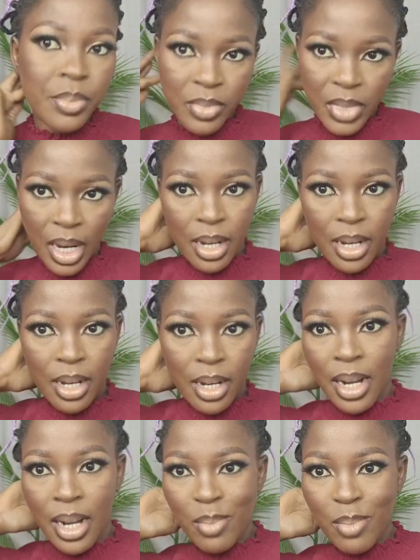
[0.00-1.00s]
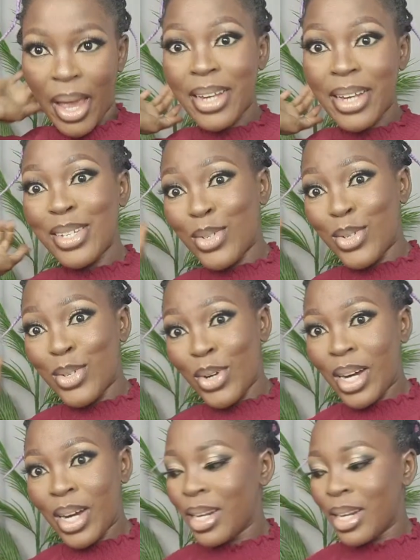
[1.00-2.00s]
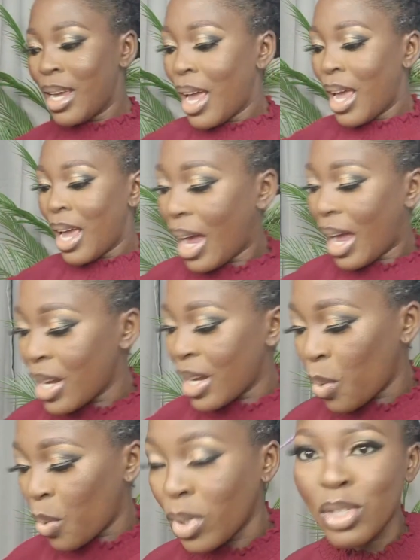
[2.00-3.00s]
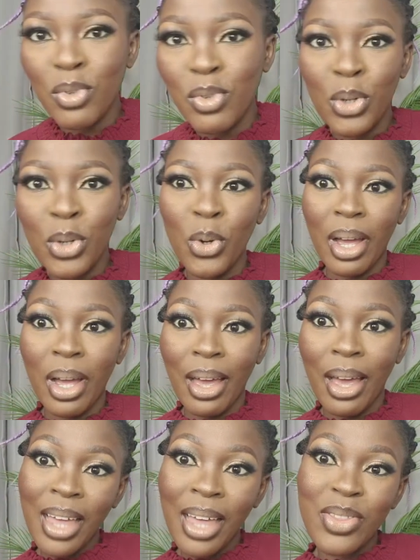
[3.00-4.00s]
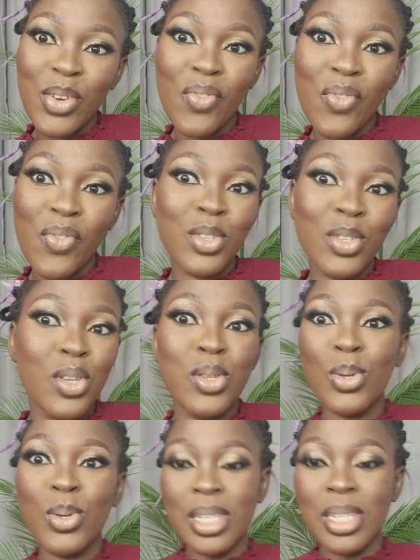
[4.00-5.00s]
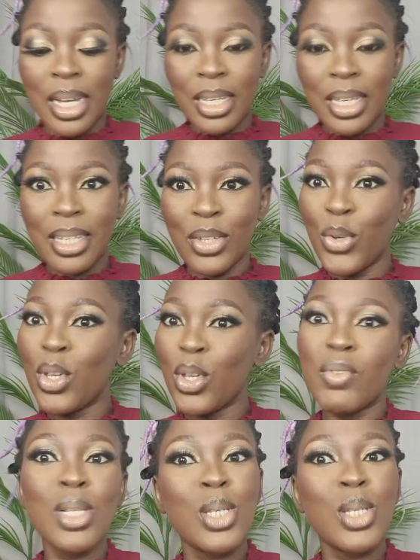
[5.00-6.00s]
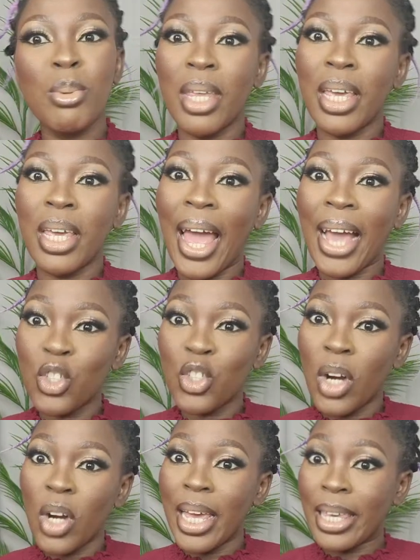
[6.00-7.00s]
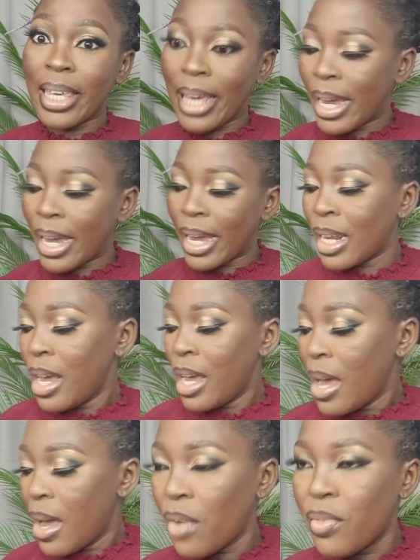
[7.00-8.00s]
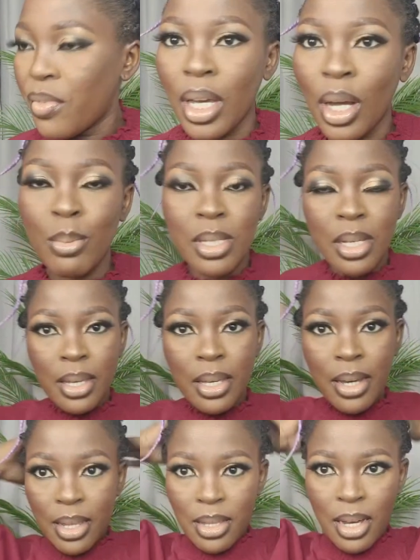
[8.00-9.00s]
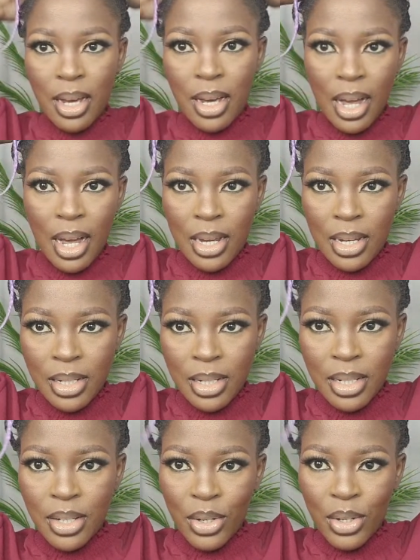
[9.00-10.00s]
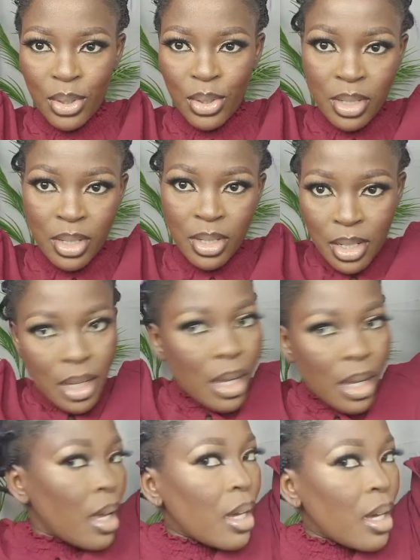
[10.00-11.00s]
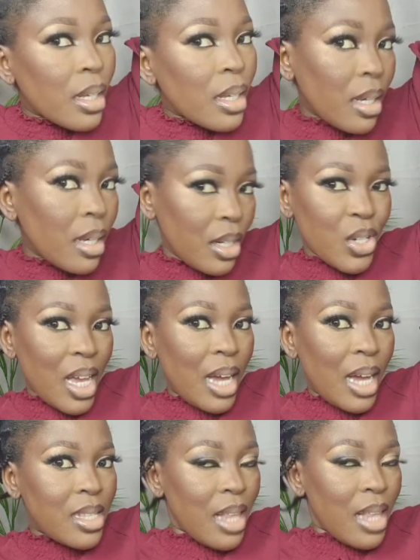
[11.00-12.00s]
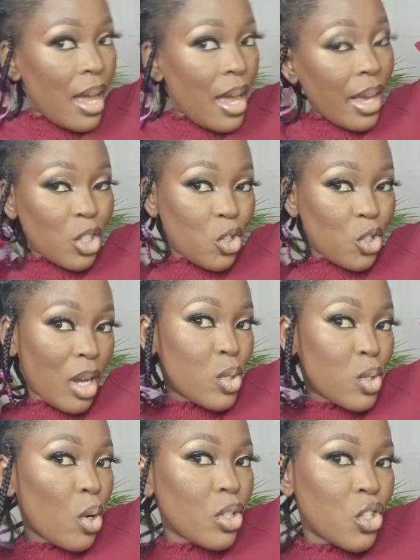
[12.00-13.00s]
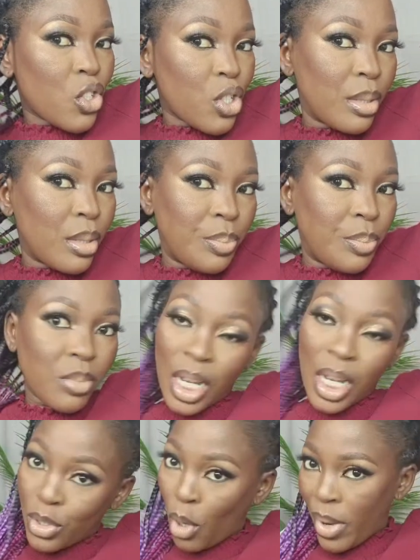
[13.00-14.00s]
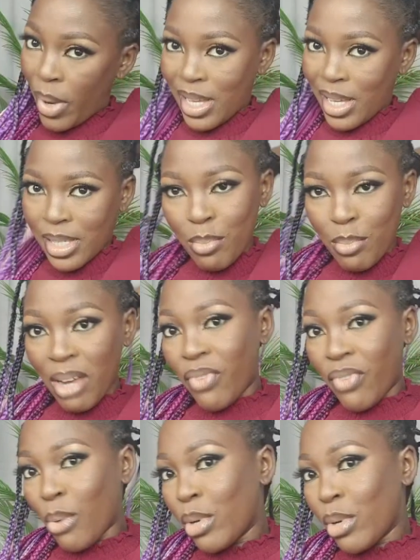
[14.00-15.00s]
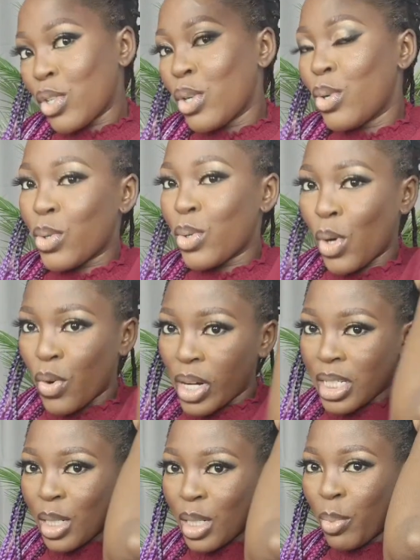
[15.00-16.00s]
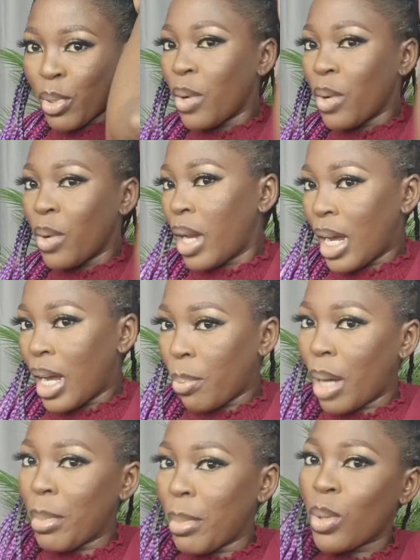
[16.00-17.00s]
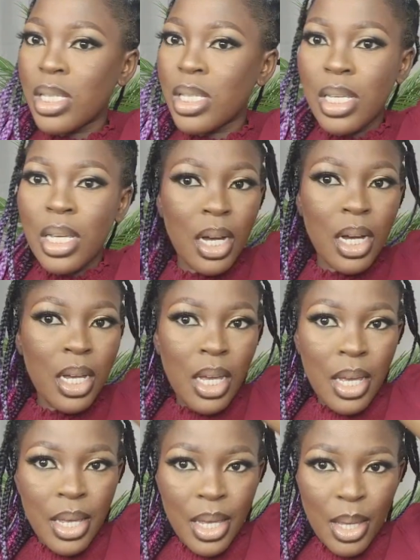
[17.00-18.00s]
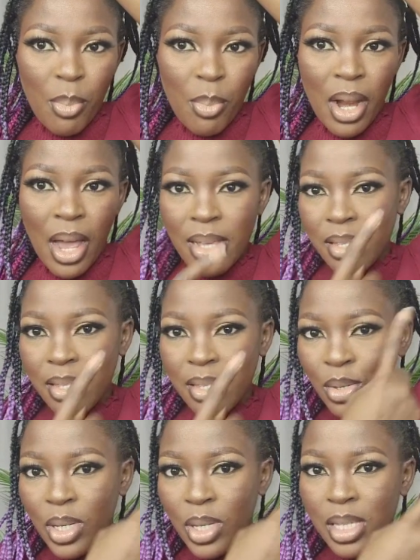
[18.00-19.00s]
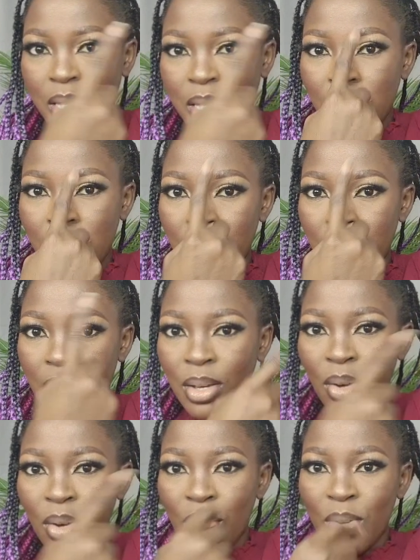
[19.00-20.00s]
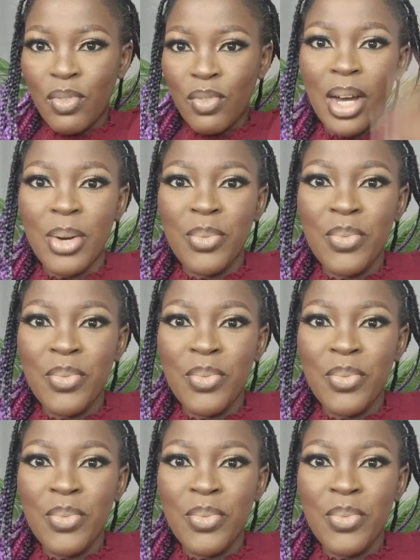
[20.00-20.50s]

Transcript: Yeah, that's my edges done. And once you've done your hair, the face just looks like, you've done something extra again. Everything comes together and, it just adds that extra touch. And when I said my foundation looks orangey, but then when I apply my concealer, it blends. You can see all of that.